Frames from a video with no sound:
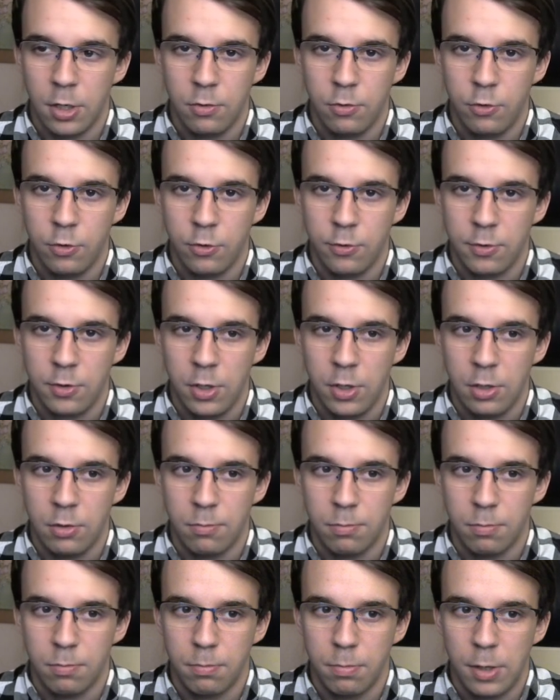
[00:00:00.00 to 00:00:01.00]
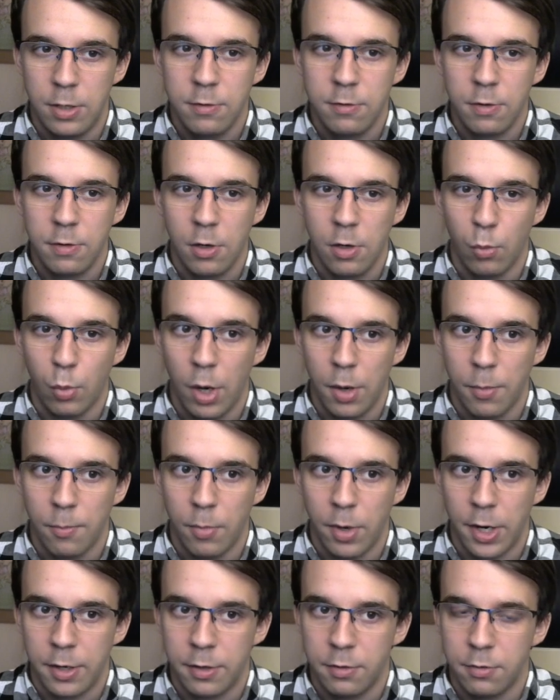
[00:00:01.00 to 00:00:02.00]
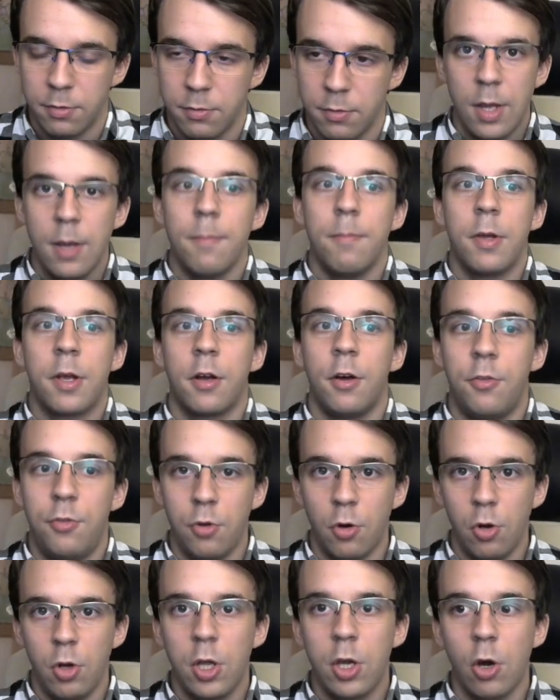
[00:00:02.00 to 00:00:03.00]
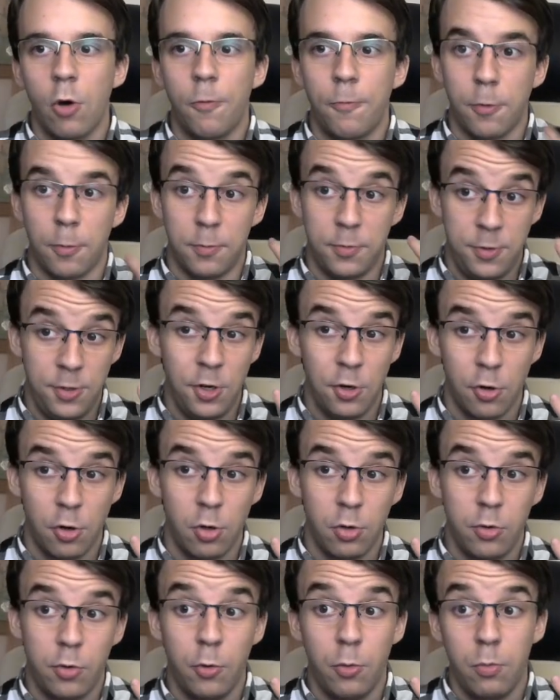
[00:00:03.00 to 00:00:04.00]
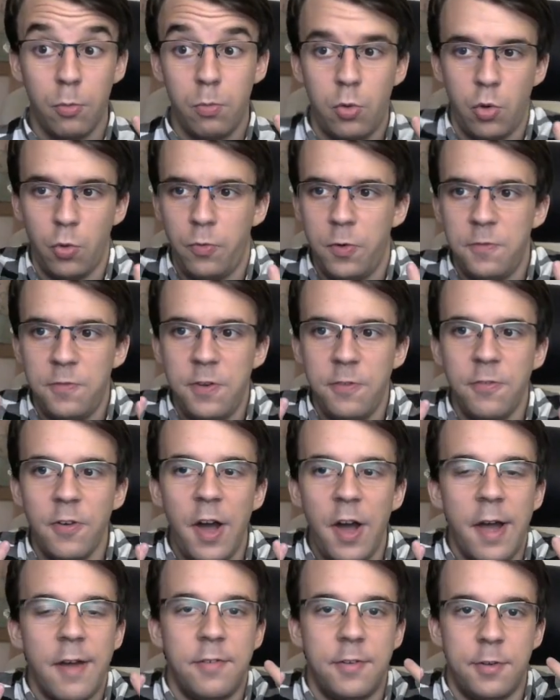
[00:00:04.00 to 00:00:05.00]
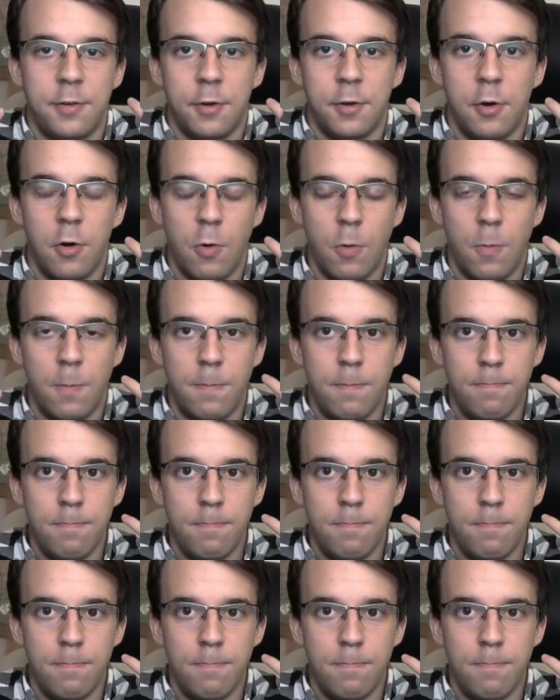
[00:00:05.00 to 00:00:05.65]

You just need basically 1 byte because you only go from 0 to 255, so